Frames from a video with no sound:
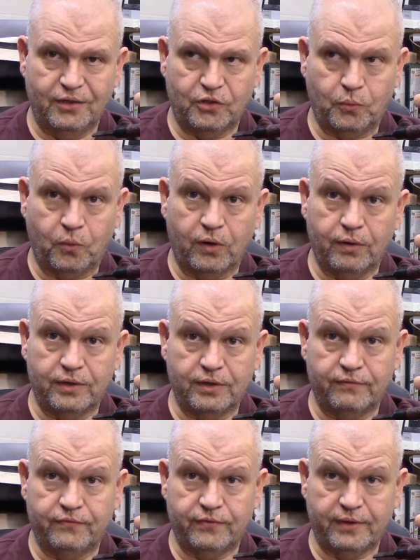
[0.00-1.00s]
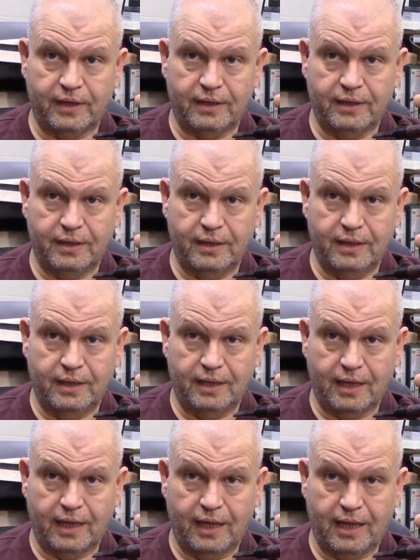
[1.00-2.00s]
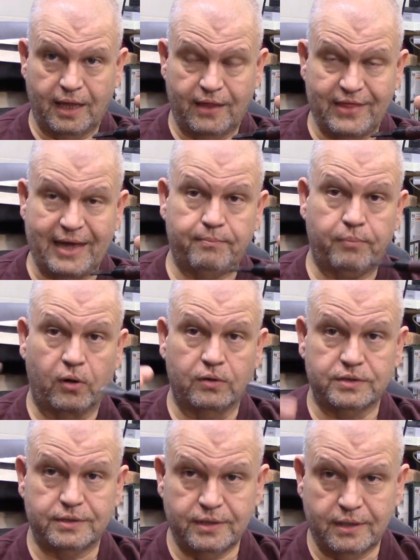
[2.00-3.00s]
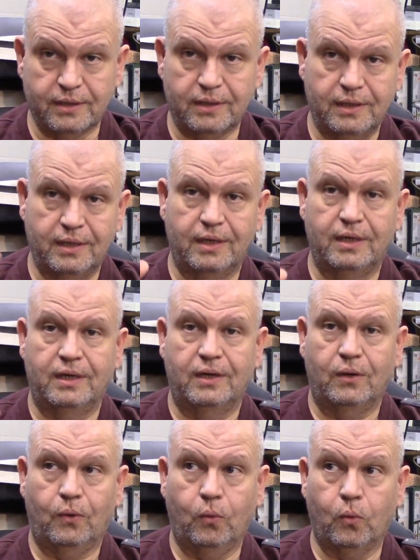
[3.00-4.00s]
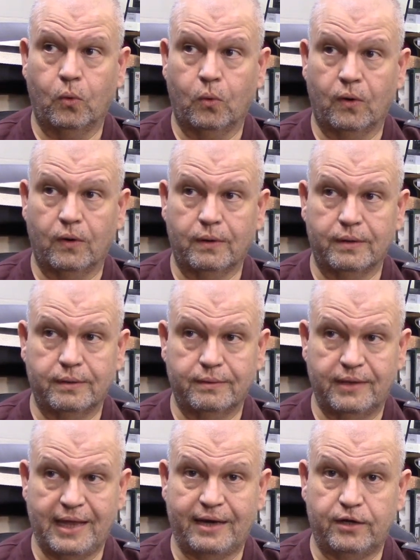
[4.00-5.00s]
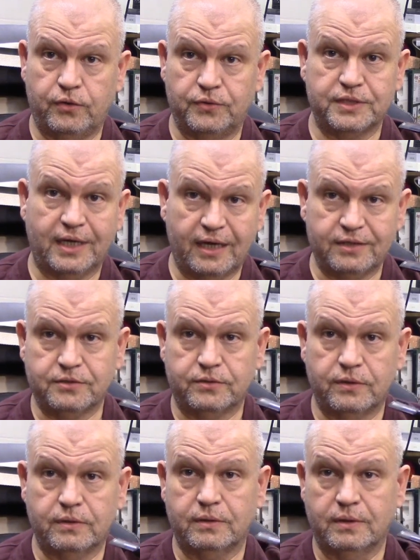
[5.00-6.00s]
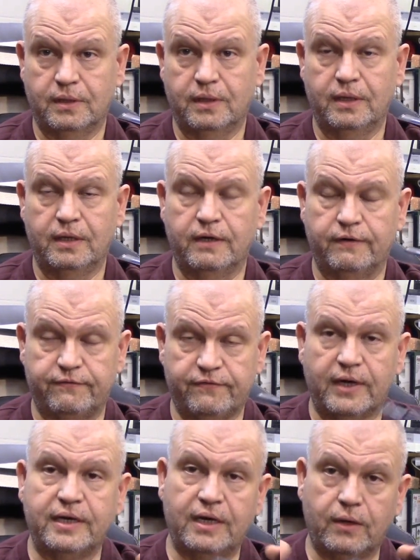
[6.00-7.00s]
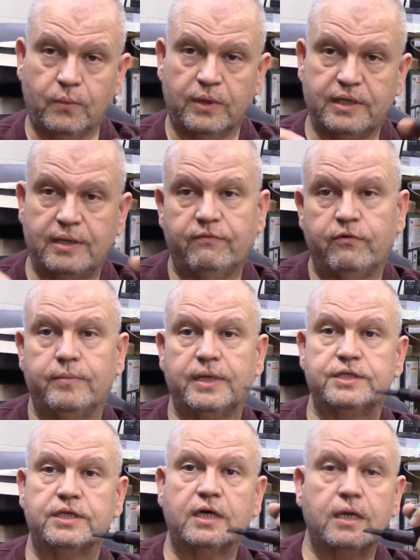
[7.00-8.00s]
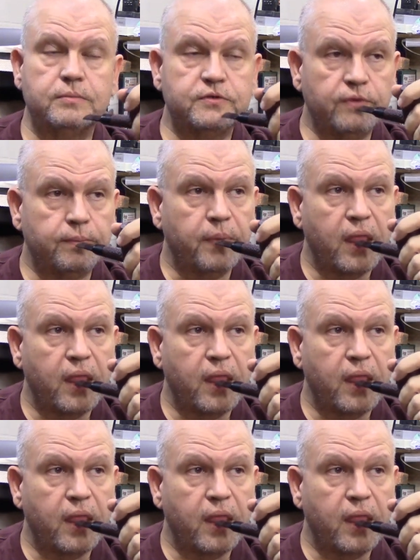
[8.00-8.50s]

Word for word: the word of that person or that newscaster. Find out where the information comes from.